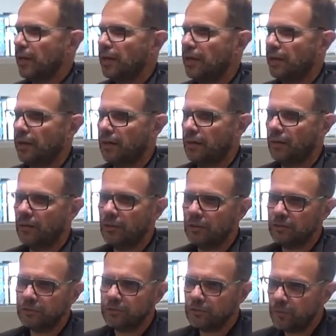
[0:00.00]
are
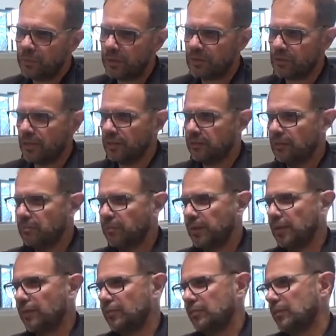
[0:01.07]
all super attractive, but
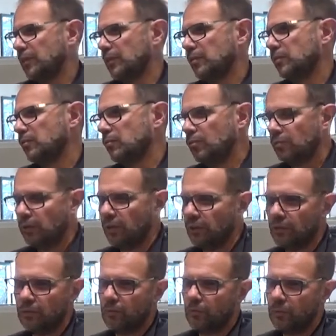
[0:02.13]
I think, you
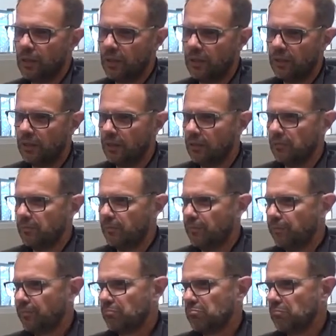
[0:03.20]
know, we,
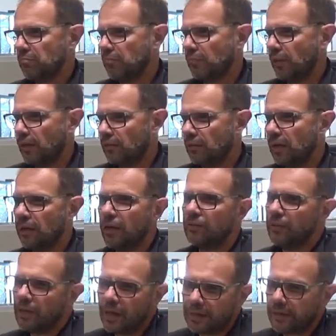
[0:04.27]
I
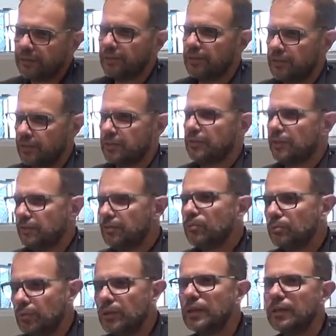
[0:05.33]
think architects just need to
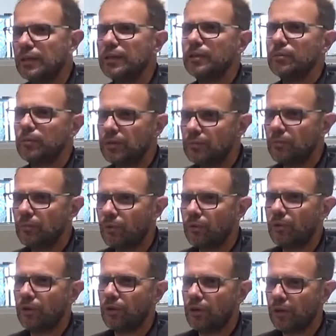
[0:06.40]
be a little bit
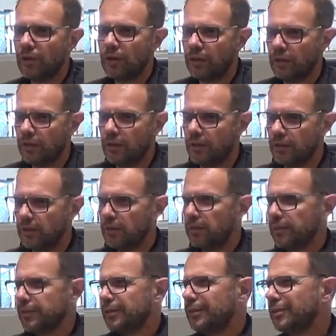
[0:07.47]
more, uh,
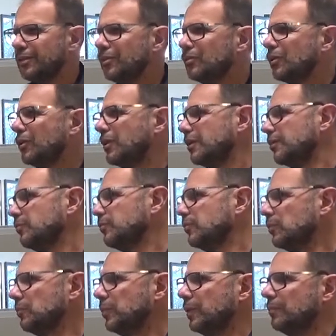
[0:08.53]
not
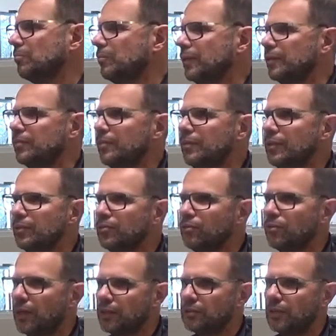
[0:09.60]
careful, but, but need
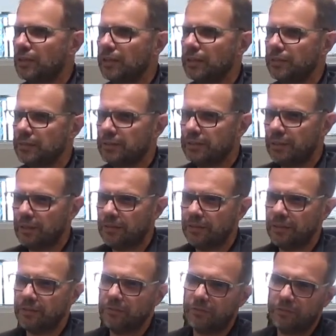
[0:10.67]
to actually understand
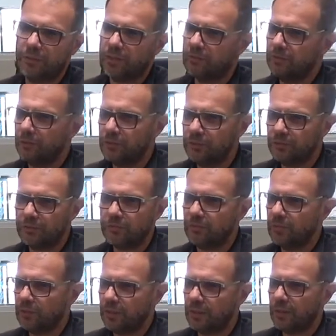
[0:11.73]
that, that those,
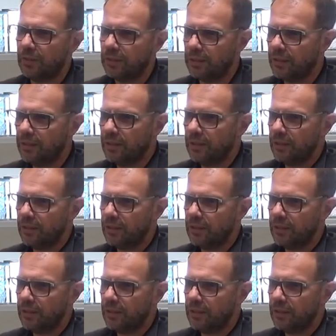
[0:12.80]
the,